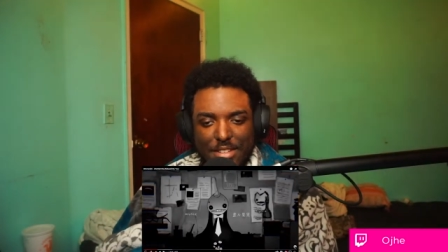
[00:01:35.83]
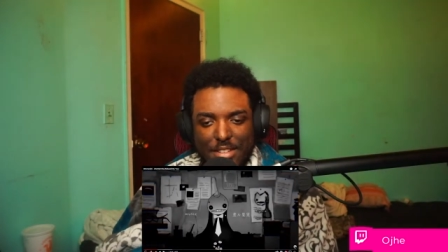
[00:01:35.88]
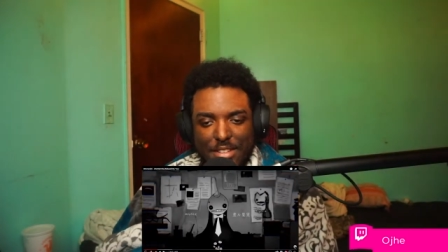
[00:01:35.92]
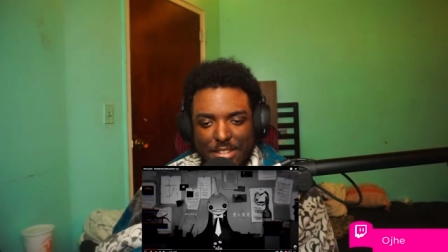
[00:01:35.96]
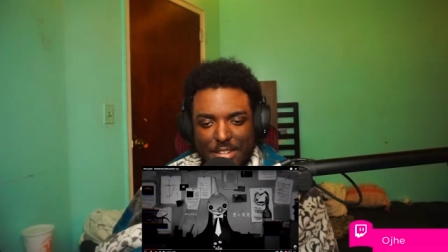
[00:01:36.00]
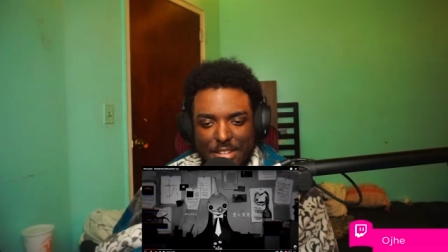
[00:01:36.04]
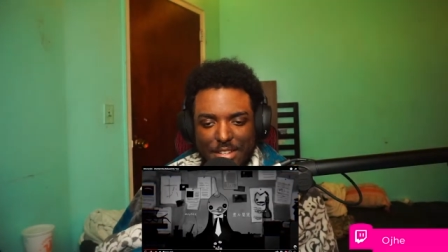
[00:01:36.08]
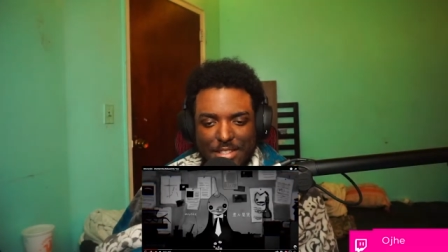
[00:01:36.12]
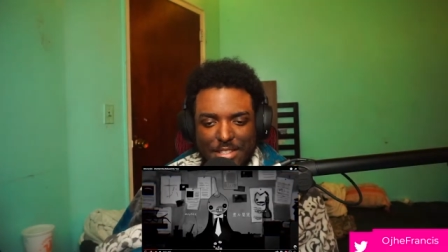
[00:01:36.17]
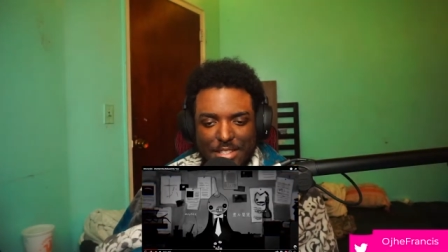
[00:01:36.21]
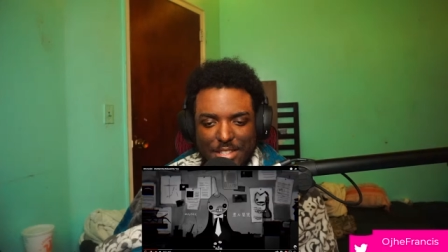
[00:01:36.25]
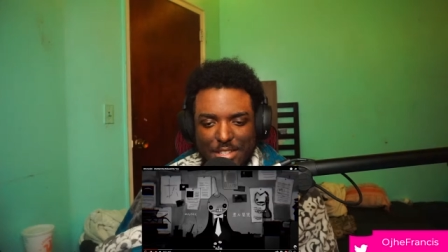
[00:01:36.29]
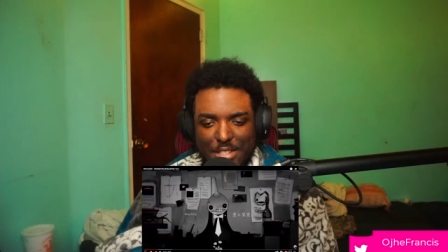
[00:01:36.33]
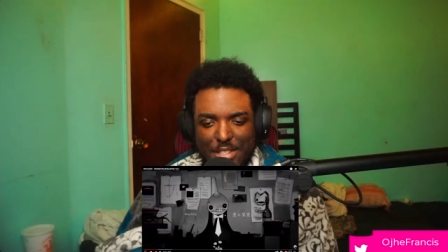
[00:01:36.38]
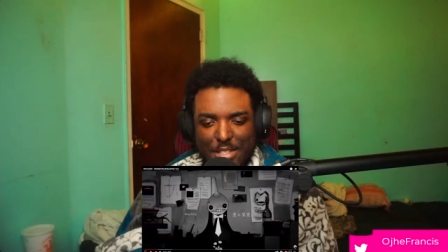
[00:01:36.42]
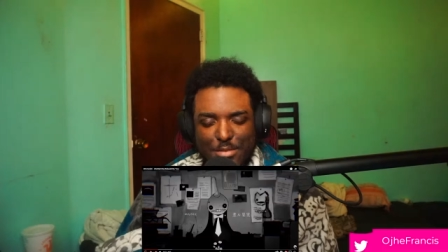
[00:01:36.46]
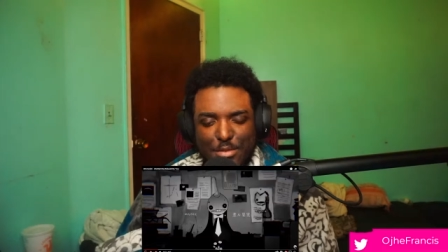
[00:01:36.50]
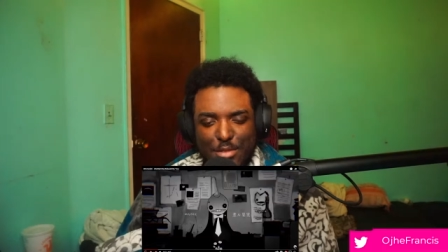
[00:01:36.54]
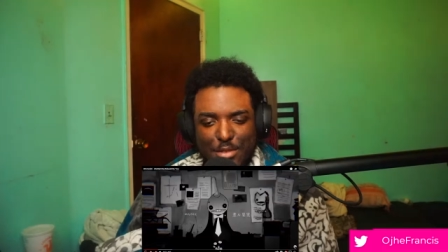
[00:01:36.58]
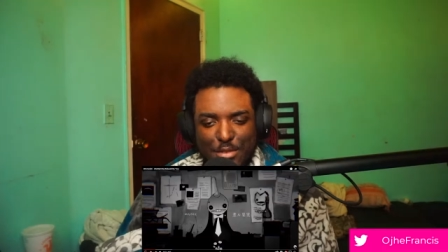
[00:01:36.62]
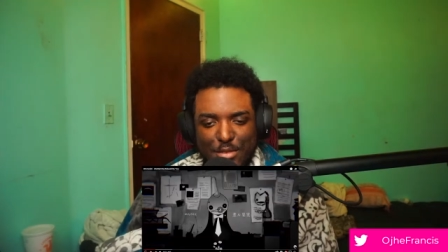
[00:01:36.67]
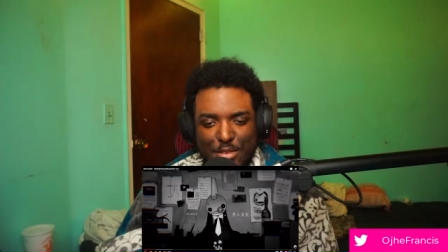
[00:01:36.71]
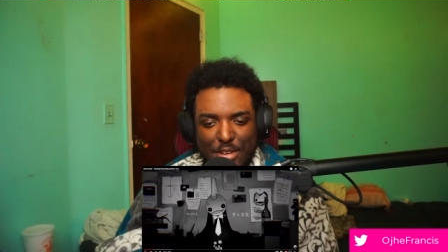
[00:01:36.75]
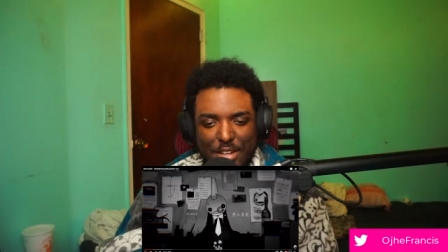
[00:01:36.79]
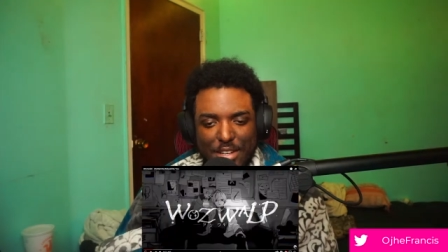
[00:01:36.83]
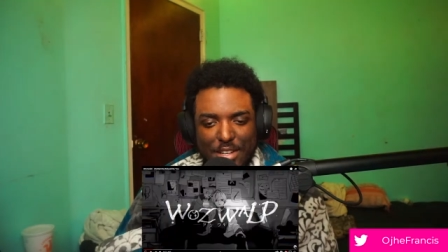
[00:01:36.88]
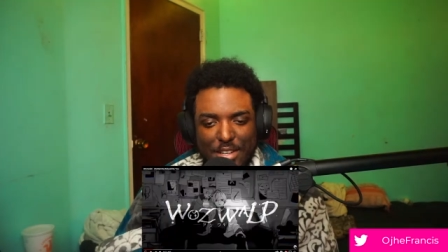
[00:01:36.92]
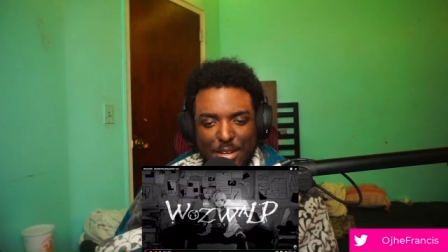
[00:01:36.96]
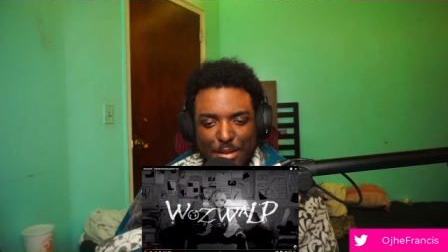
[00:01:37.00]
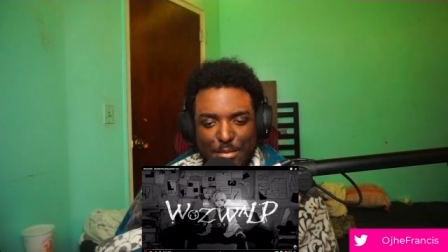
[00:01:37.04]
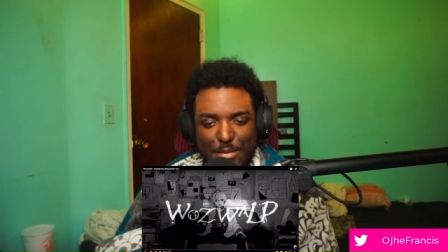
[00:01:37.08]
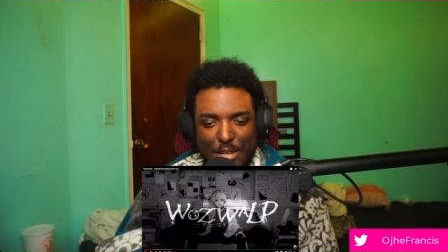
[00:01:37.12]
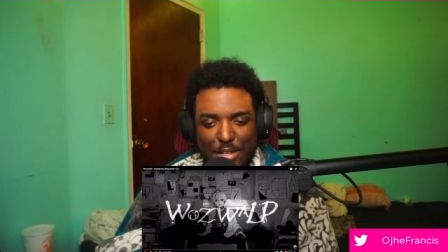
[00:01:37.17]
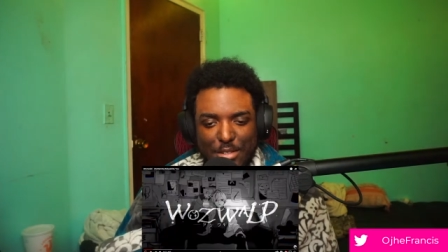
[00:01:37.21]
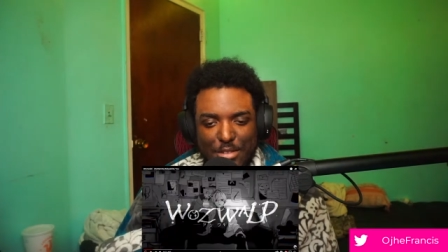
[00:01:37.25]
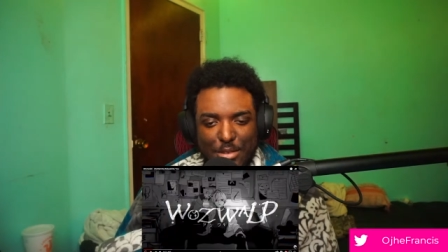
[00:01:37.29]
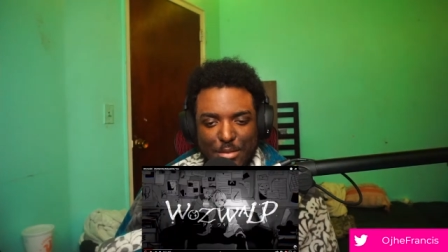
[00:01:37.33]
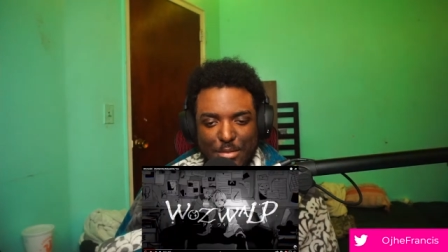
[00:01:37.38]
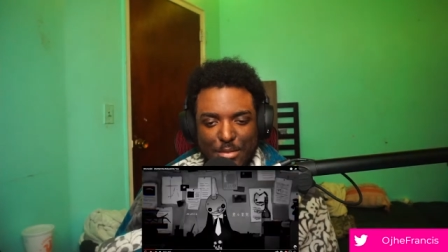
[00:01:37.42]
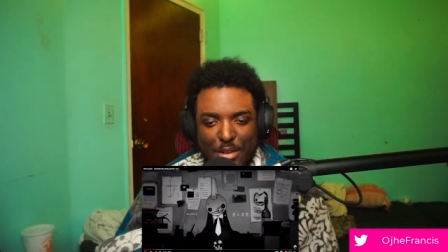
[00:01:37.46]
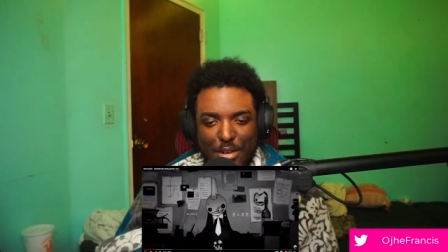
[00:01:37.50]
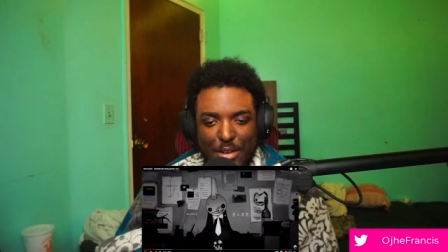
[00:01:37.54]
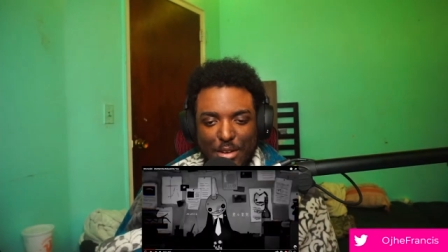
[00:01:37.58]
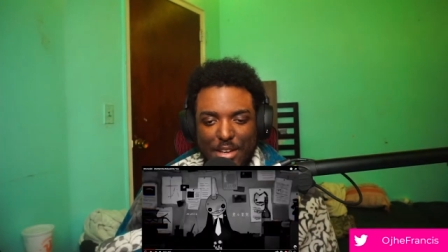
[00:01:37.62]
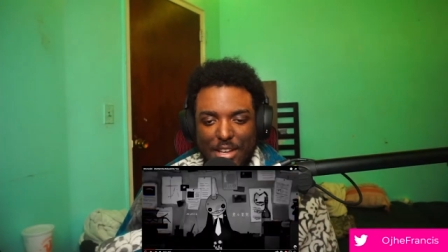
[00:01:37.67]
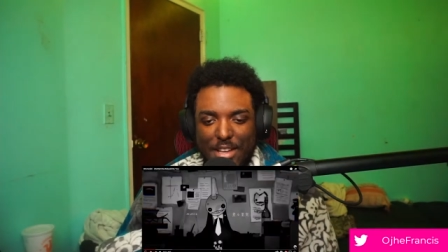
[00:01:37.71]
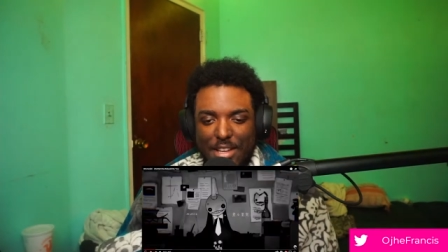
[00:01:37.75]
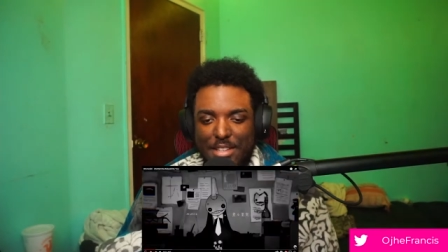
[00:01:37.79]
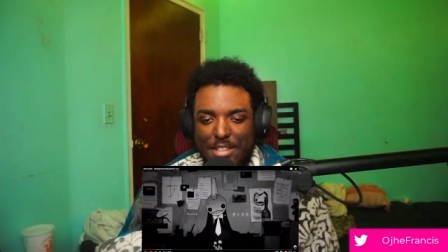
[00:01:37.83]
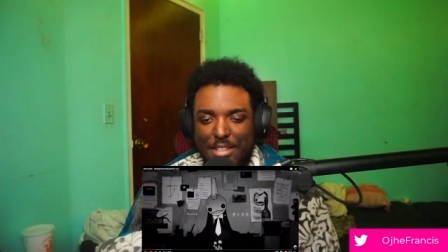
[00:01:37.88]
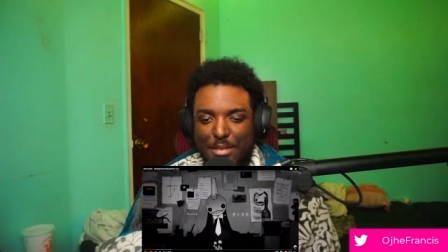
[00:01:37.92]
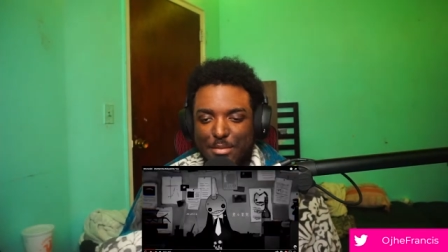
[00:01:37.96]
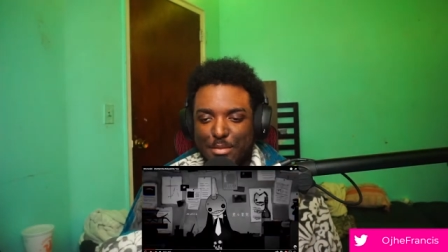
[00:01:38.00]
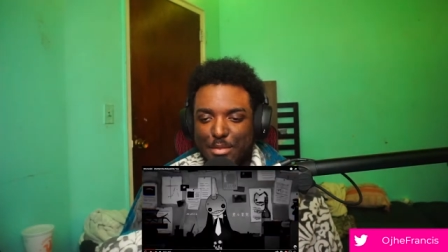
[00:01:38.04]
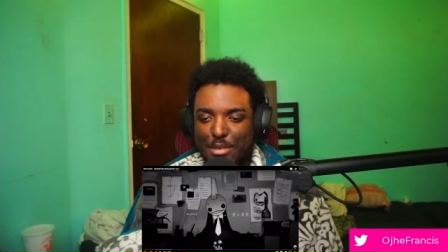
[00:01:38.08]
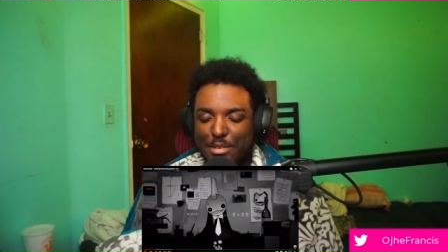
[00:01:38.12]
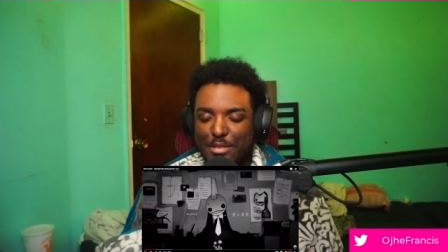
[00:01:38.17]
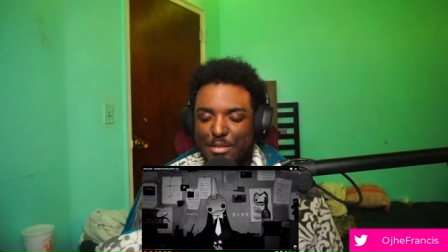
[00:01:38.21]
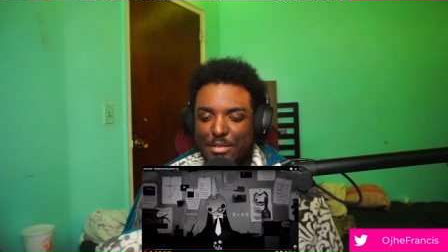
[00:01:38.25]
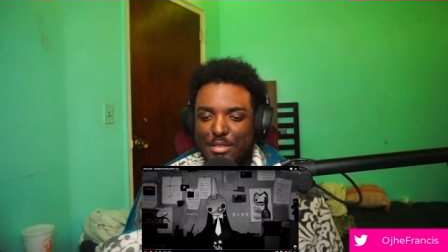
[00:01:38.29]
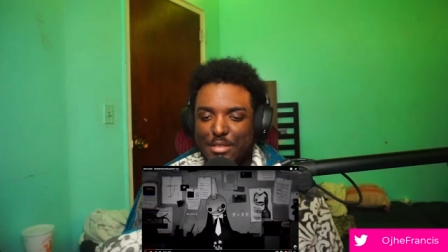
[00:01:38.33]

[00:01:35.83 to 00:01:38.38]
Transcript: It didn't just move, right? I'm not tripping. Okay, it did move.